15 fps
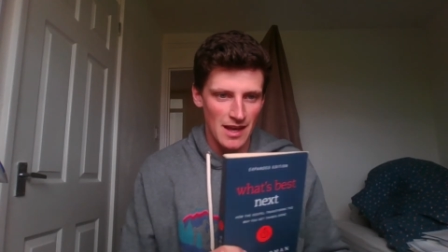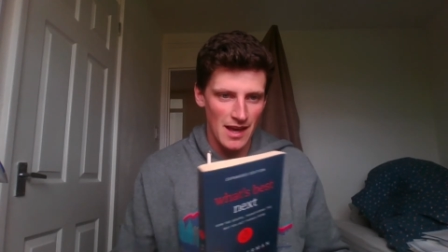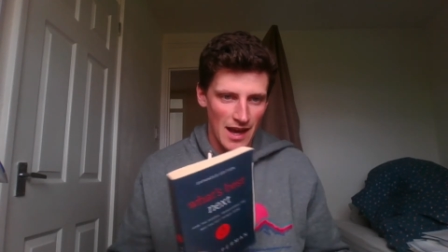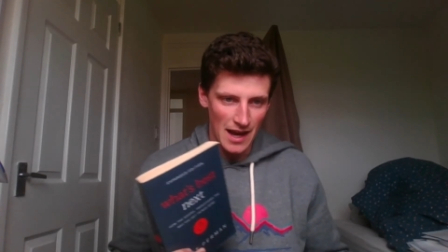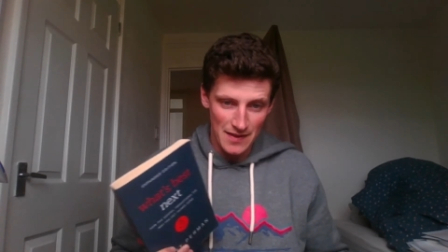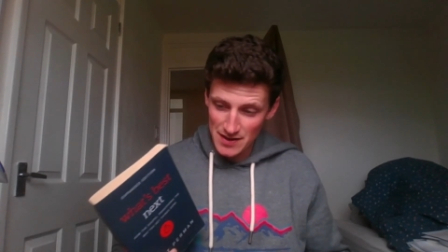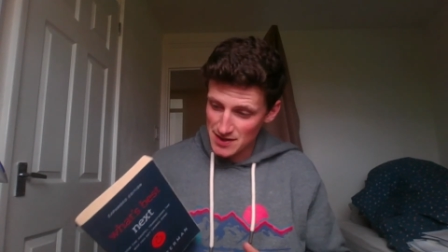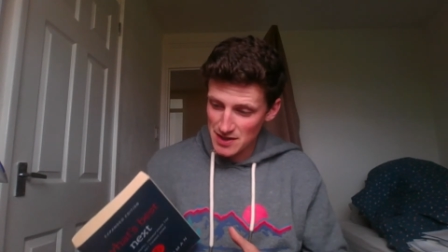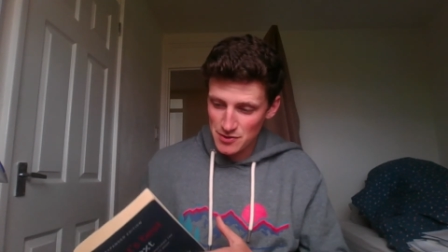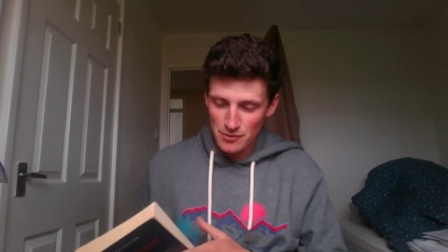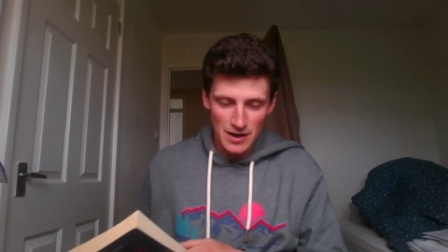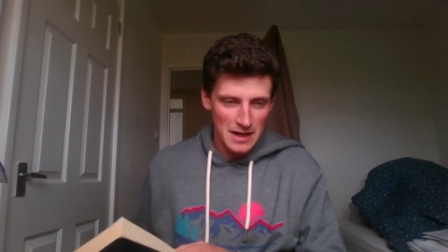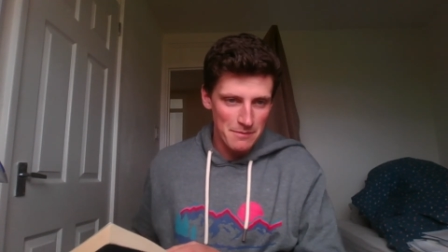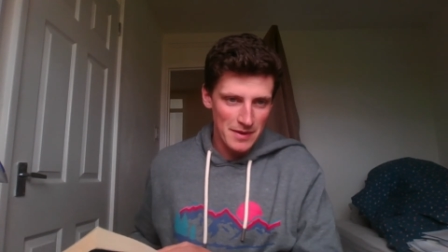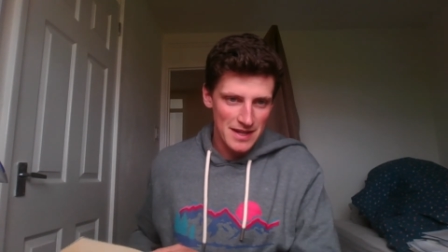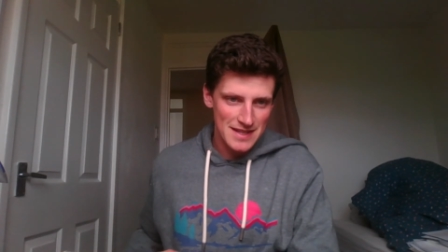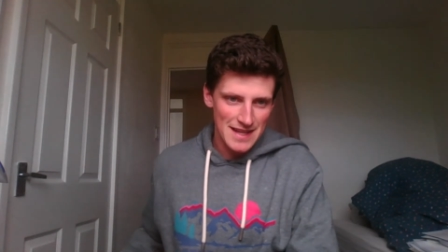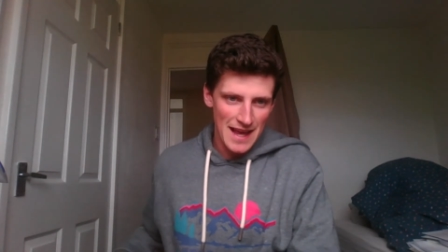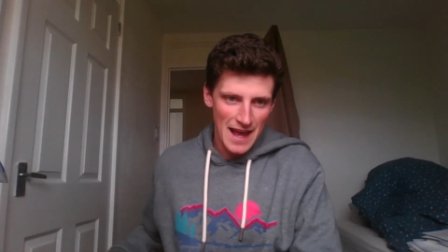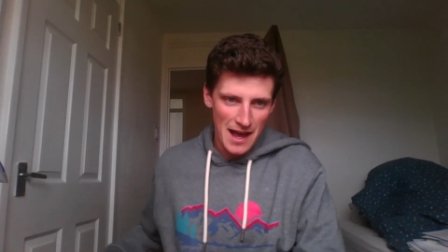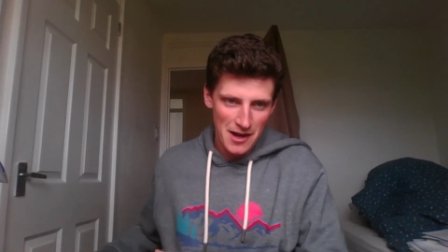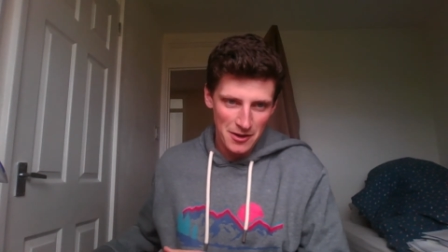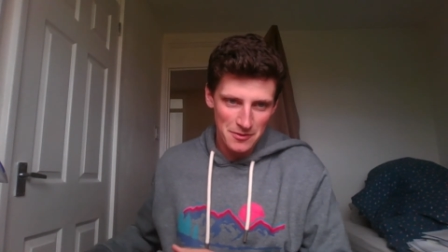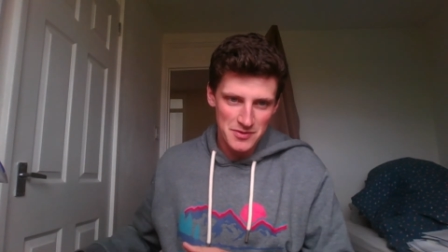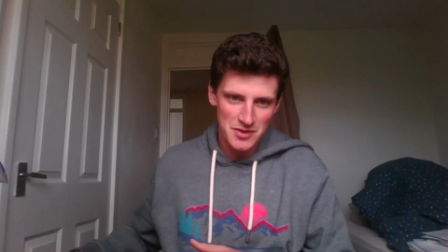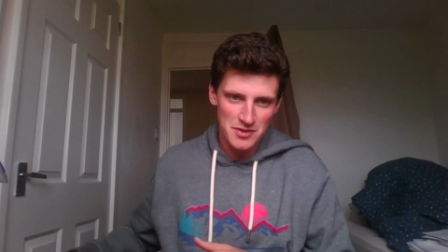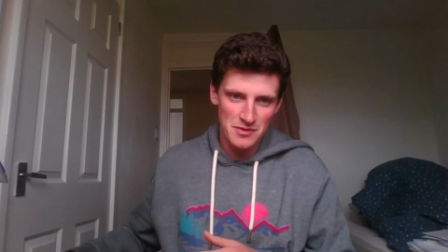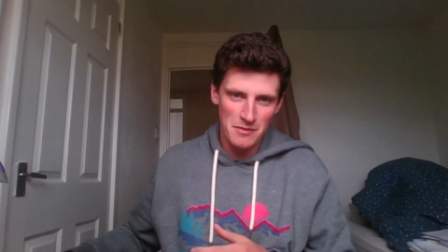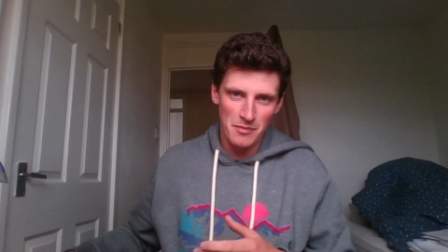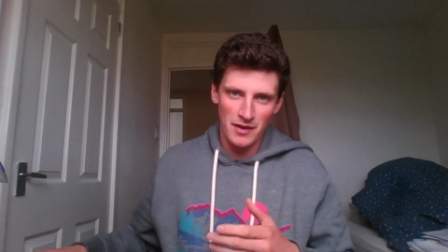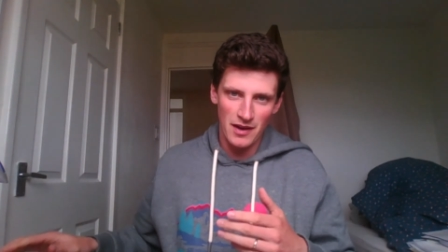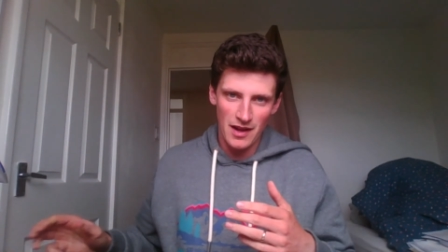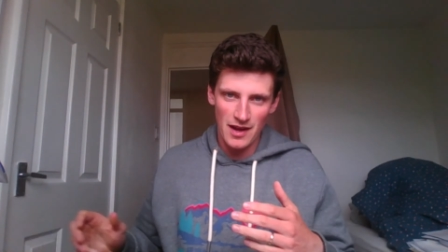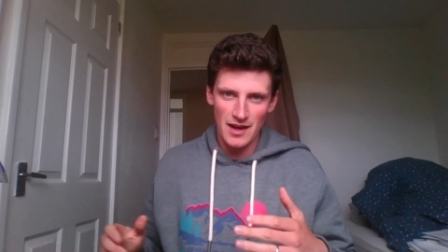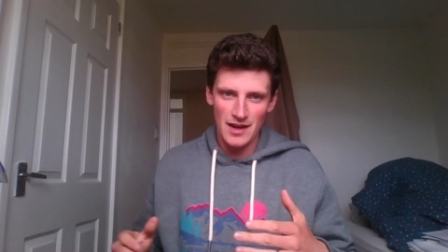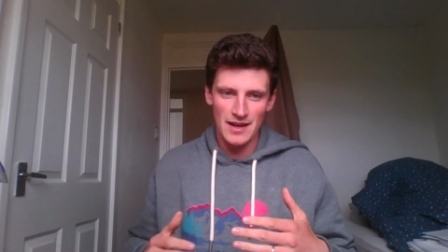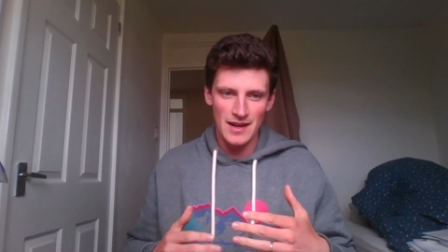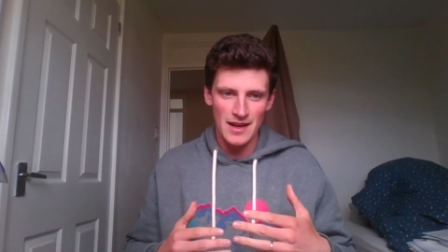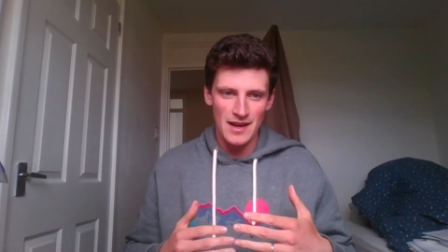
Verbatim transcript: And this is great because it helps to apply